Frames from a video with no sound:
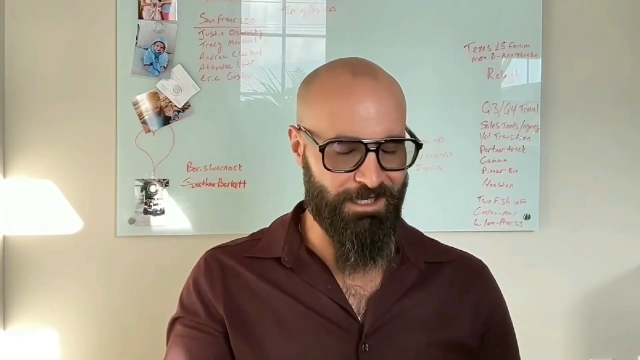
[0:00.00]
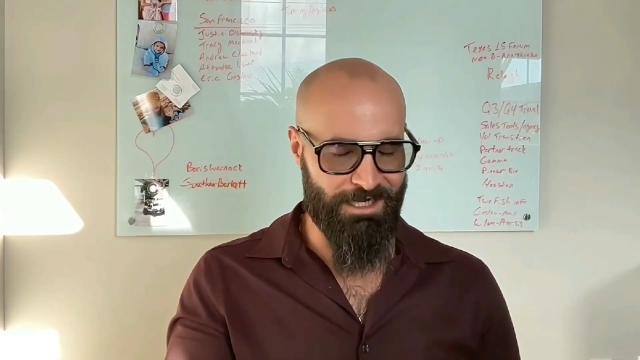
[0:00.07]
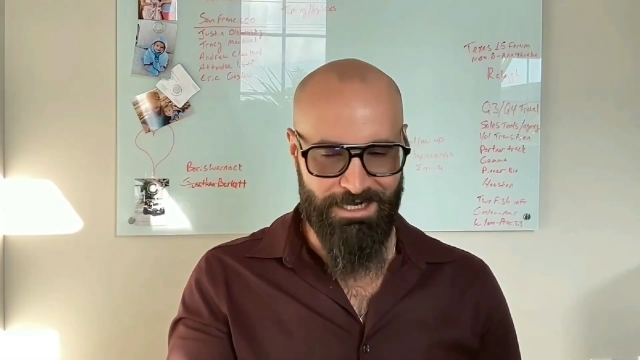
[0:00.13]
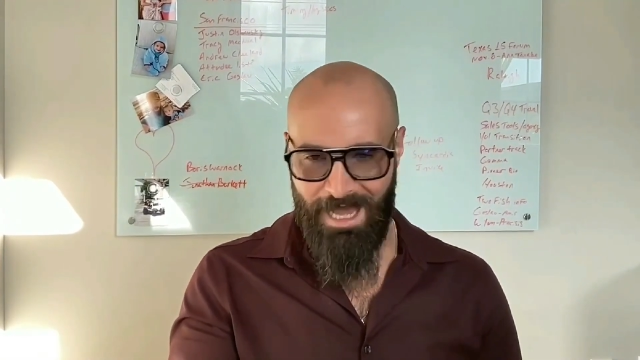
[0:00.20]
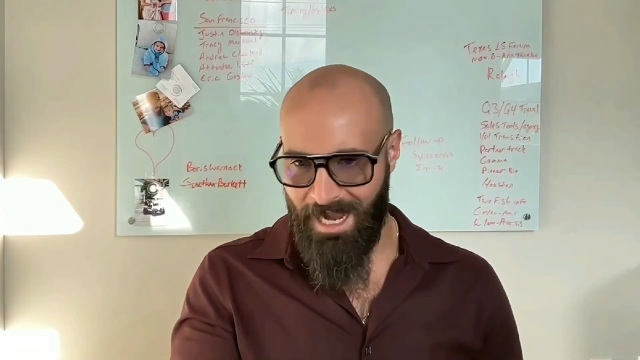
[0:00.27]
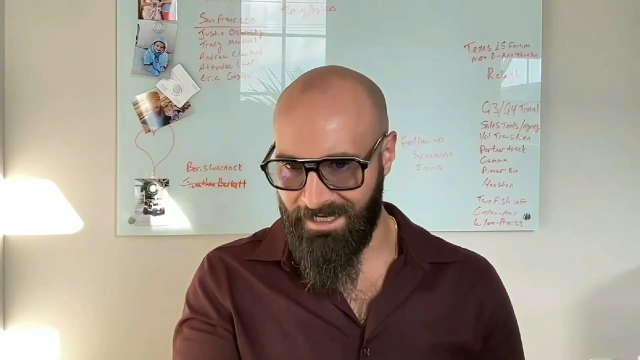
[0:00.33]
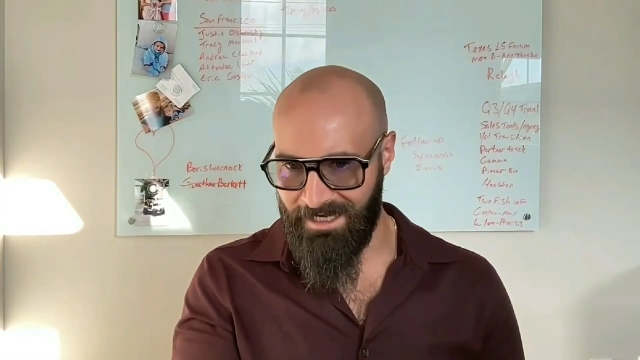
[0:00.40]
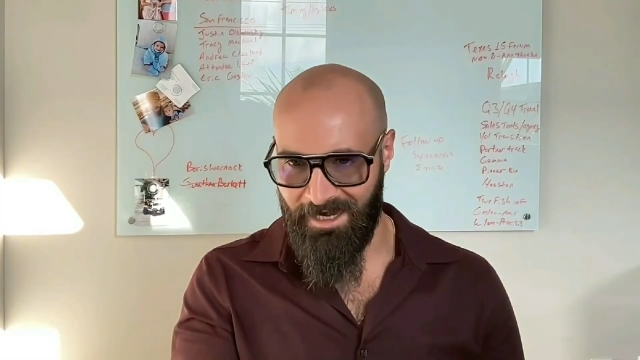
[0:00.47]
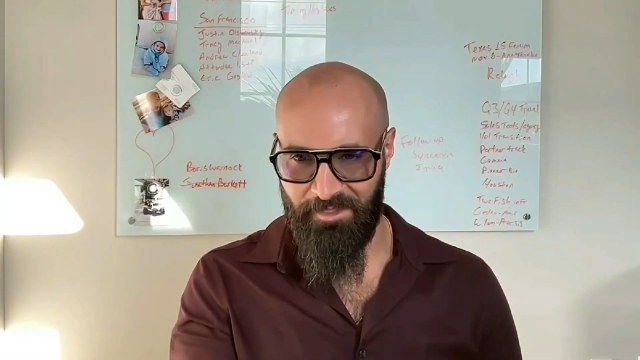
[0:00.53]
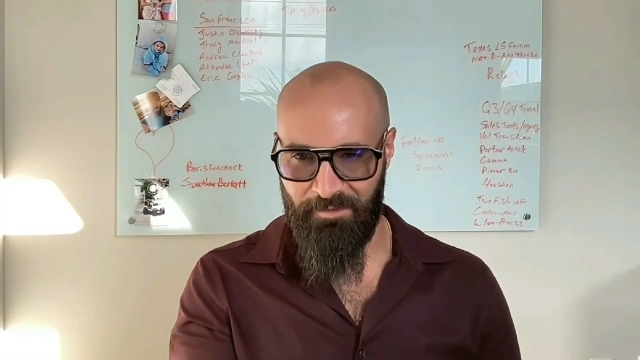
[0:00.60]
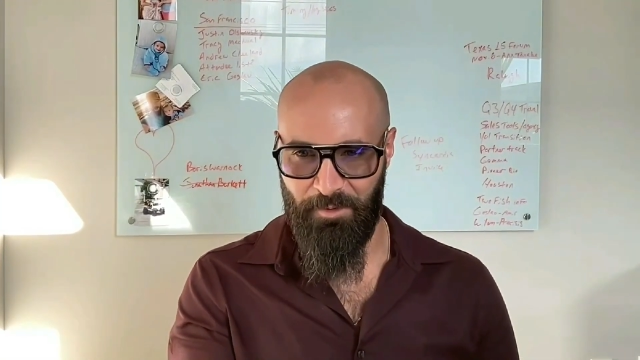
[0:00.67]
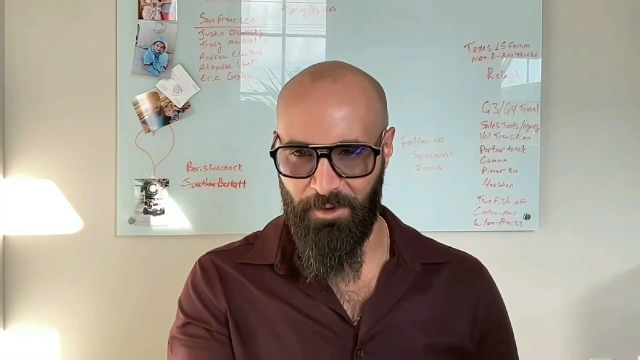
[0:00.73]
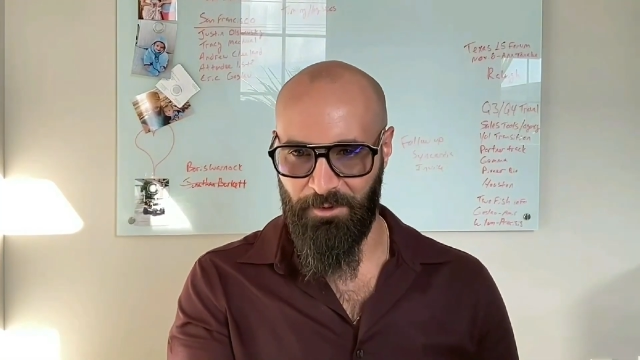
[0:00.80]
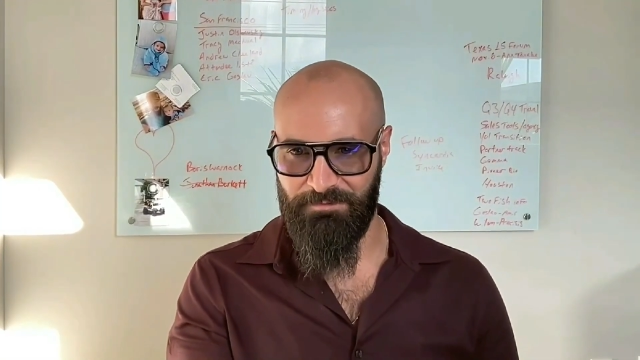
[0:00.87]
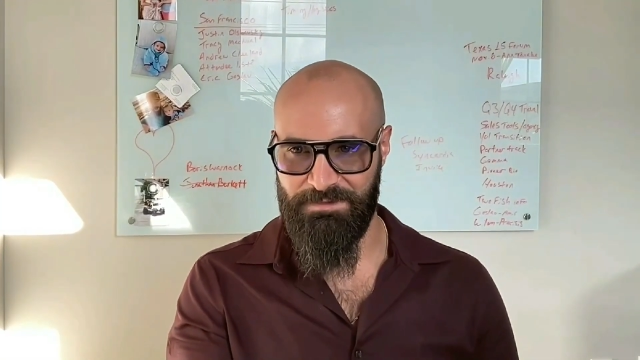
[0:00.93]
going to knock it out of
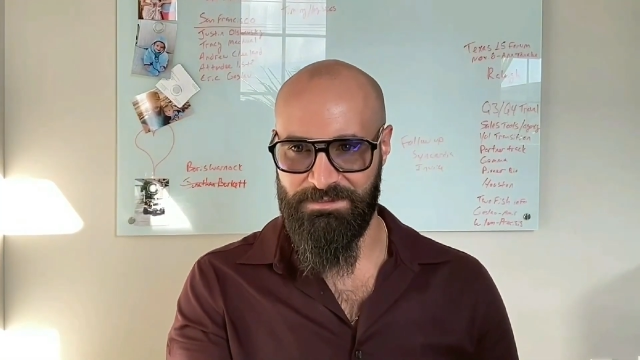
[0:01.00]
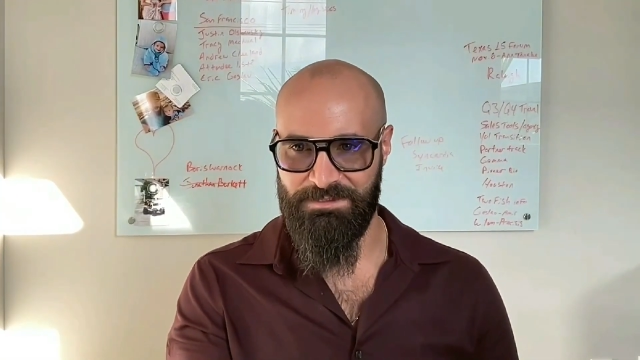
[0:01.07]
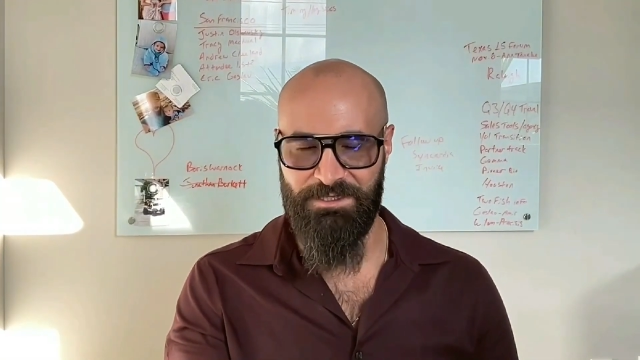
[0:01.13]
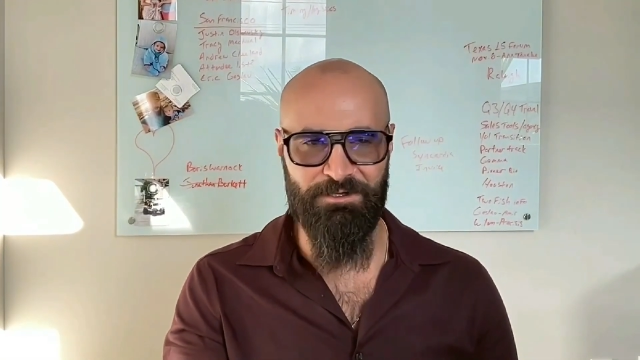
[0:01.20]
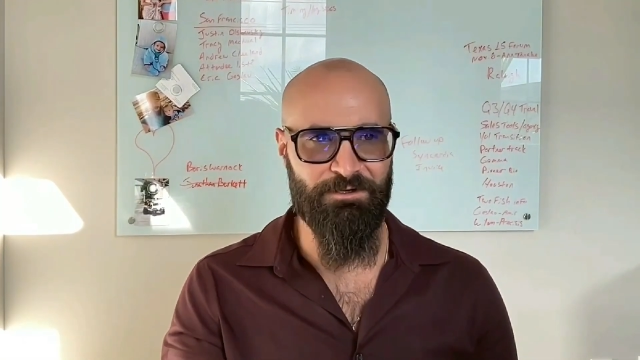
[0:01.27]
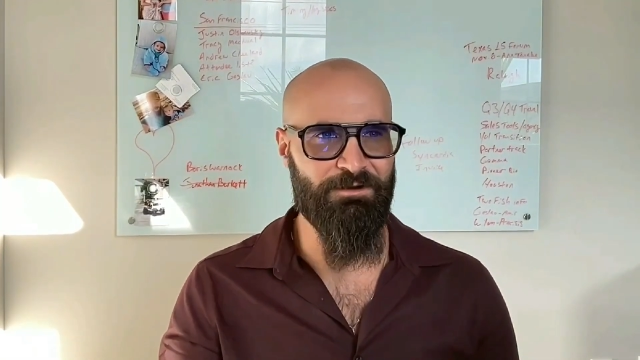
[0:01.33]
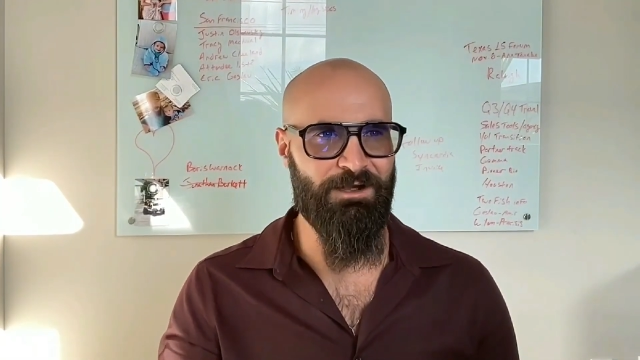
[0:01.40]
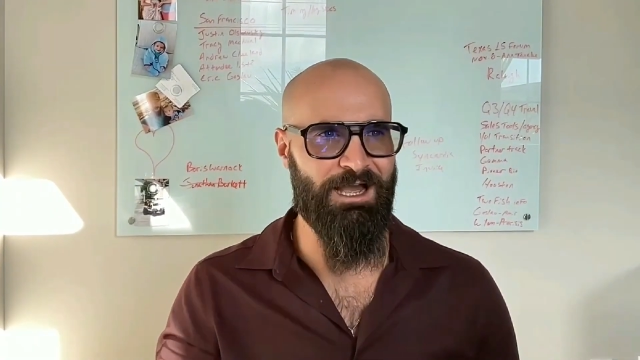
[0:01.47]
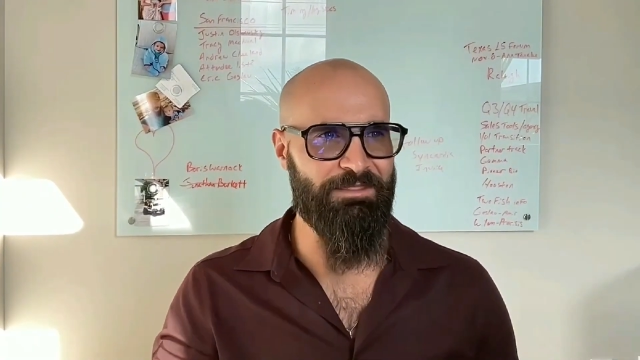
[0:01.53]
the park this year.